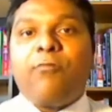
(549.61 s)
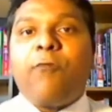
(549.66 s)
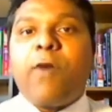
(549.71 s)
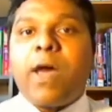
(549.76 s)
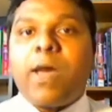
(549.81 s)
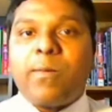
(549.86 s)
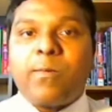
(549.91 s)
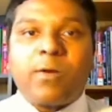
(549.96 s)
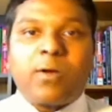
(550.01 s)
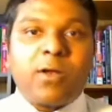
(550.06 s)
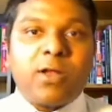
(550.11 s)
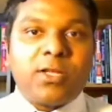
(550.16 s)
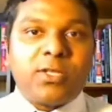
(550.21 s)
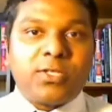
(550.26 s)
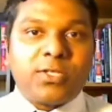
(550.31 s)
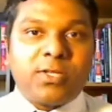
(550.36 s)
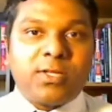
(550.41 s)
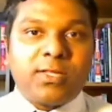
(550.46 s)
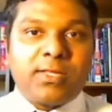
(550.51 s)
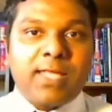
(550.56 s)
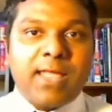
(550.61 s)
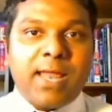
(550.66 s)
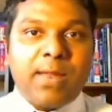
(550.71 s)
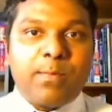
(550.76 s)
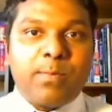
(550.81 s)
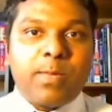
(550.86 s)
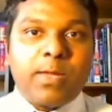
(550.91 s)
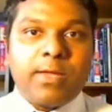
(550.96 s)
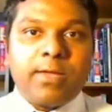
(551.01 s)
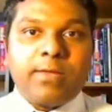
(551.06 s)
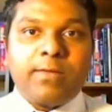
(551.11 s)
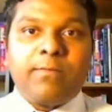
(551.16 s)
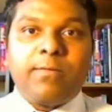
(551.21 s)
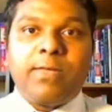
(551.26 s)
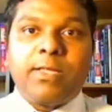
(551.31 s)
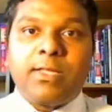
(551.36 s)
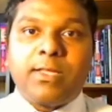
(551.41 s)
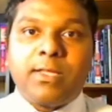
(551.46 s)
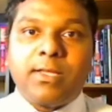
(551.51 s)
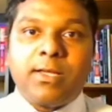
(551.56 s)
pharmacological therapy
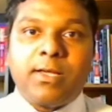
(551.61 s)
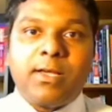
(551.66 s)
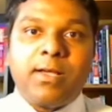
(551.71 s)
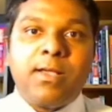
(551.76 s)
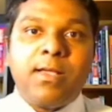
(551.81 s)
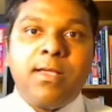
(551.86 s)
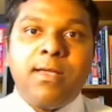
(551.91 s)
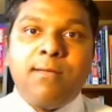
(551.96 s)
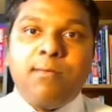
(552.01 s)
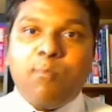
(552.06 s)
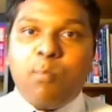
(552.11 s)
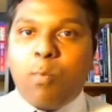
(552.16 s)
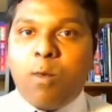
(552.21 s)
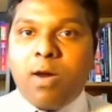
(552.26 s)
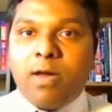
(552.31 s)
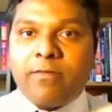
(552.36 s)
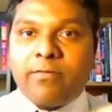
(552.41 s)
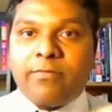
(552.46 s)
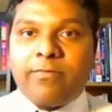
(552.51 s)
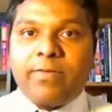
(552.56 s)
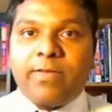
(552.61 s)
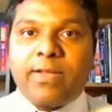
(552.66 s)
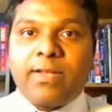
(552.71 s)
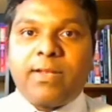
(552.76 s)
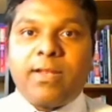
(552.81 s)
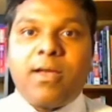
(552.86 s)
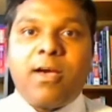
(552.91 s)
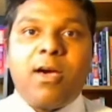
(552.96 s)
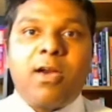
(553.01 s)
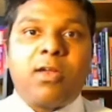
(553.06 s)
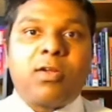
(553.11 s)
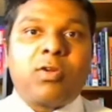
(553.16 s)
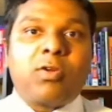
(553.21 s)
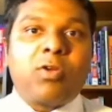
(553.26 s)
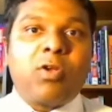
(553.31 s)
with uh, morphine or